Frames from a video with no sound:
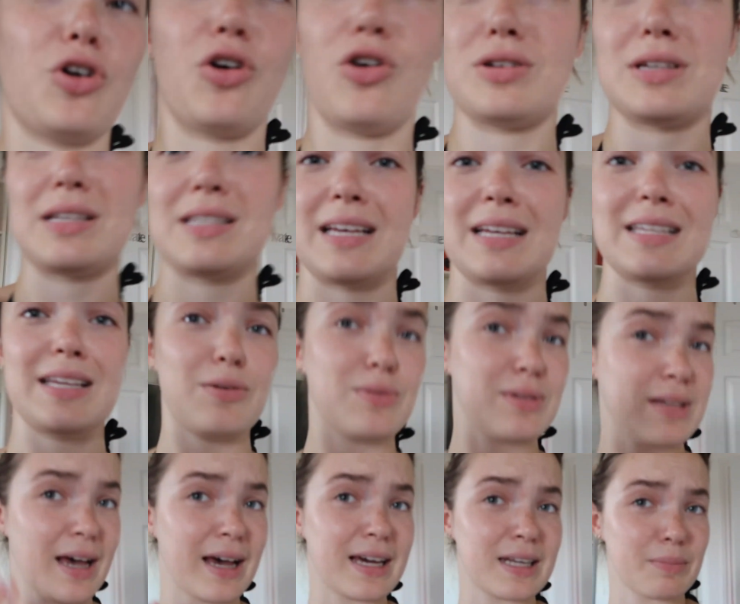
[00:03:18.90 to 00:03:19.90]
course, I sat
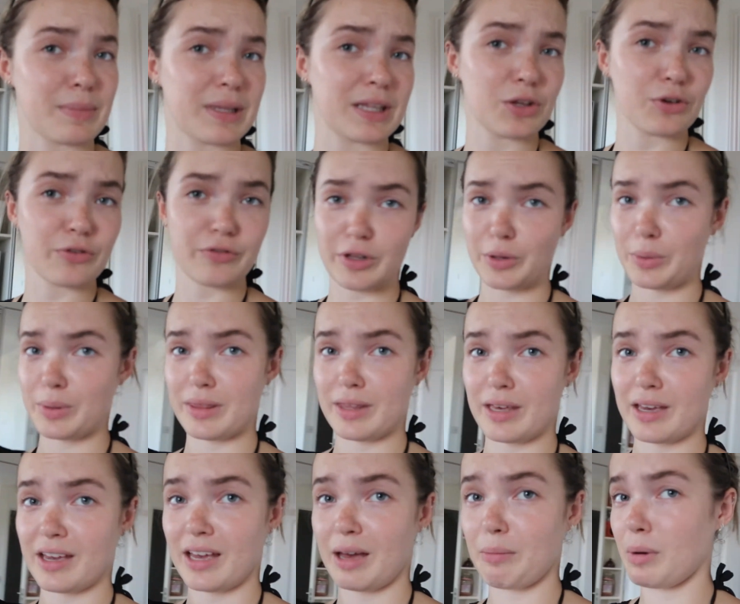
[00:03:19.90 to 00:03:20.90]
outside in my little flowy
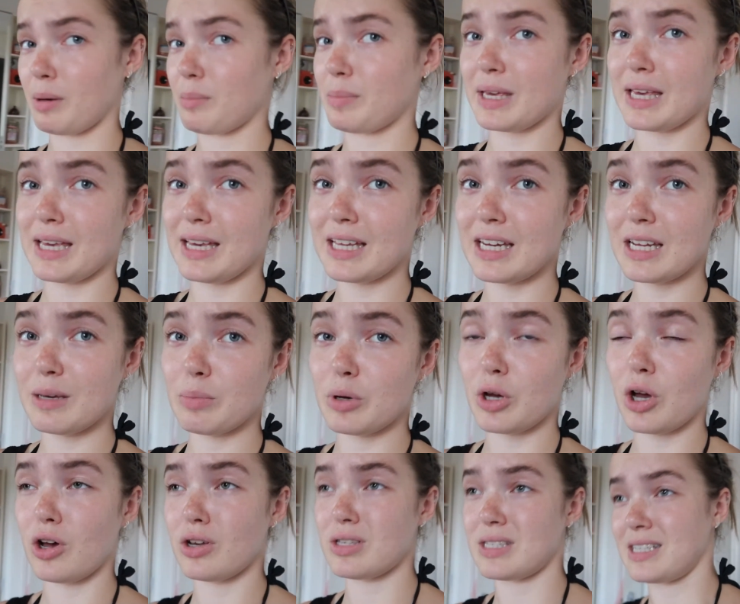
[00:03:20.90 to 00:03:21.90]
thing and my bikini,
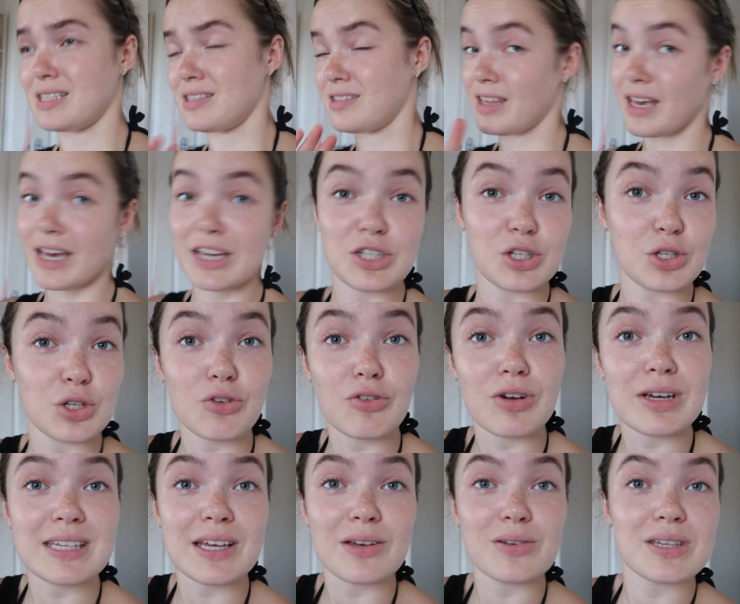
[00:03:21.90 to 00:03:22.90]
because it's 32
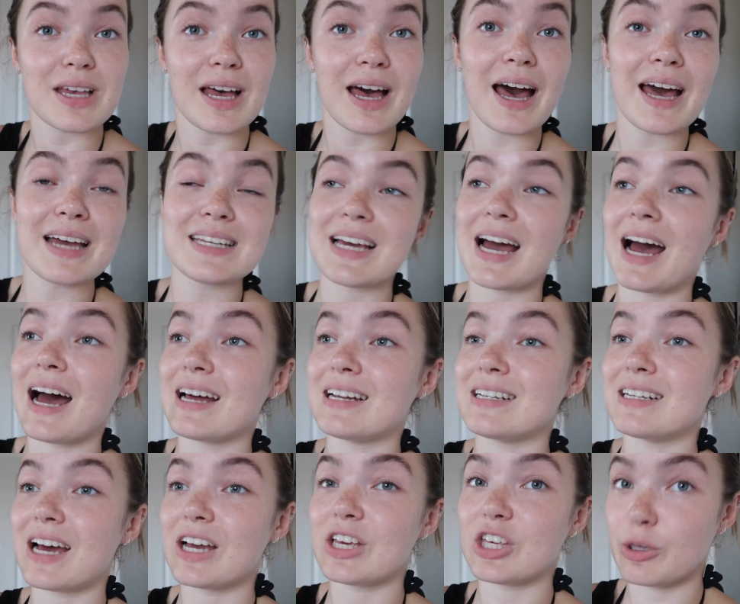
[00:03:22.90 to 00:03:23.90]
degrees outside
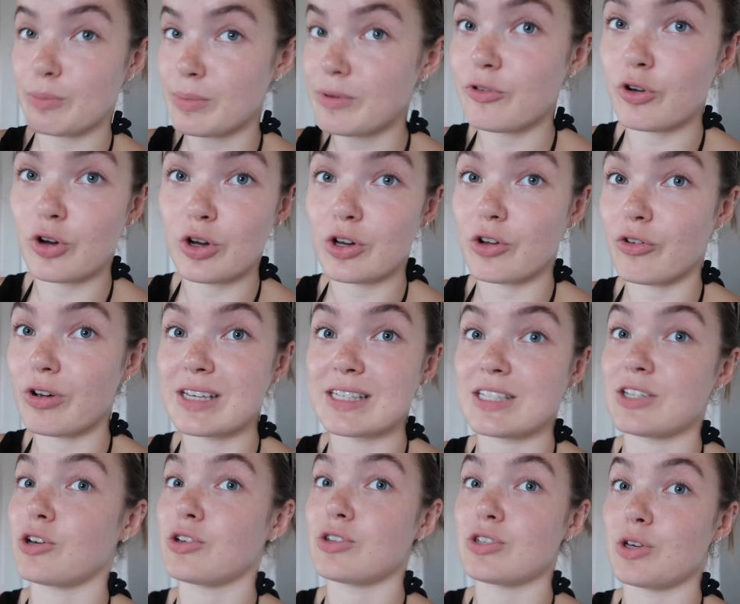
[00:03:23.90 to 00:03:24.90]
and you'd be fucking
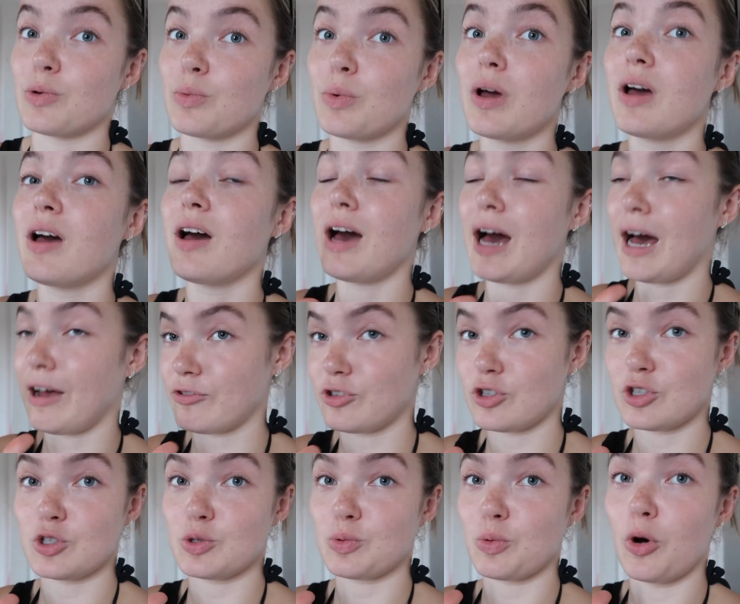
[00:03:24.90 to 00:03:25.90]
crazy not to. I've
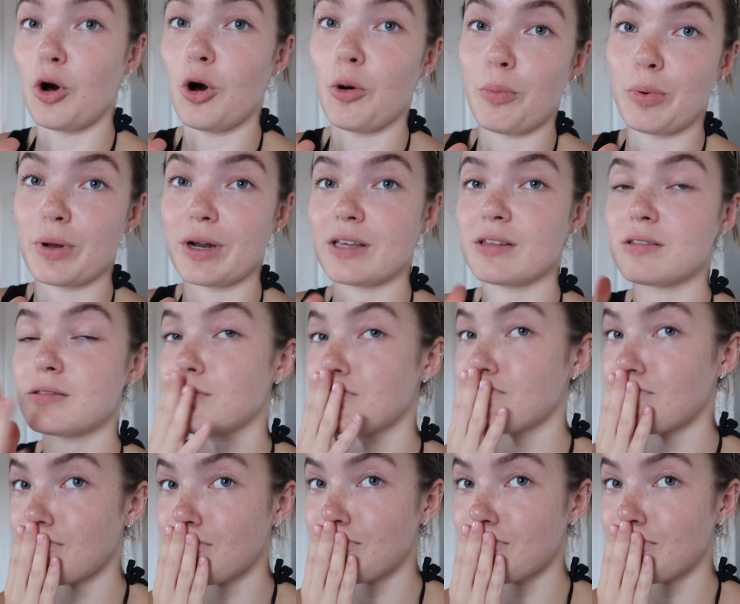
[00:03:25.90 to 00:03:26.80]
just sworn, but it's...